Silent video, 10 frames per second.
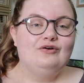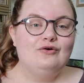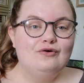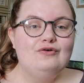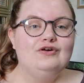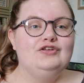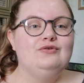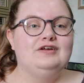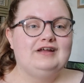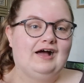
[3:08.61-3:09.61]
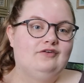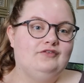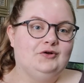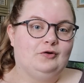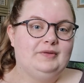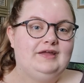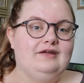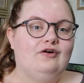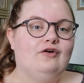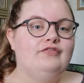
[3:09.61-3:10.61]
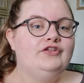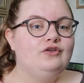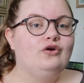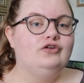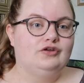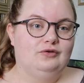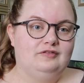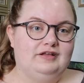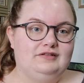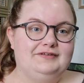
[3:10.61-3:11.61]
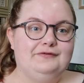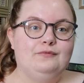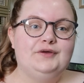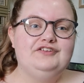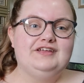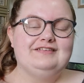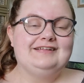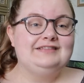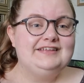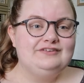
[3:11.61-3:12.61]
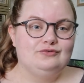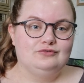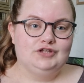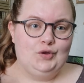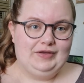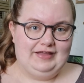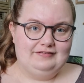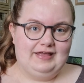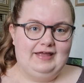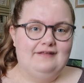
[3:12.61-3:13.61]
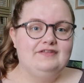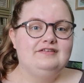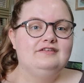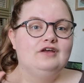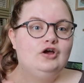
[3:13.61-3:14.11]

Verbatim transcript: Or you could have a copy of the non-agouti allele, which is a little lowercase a, and this is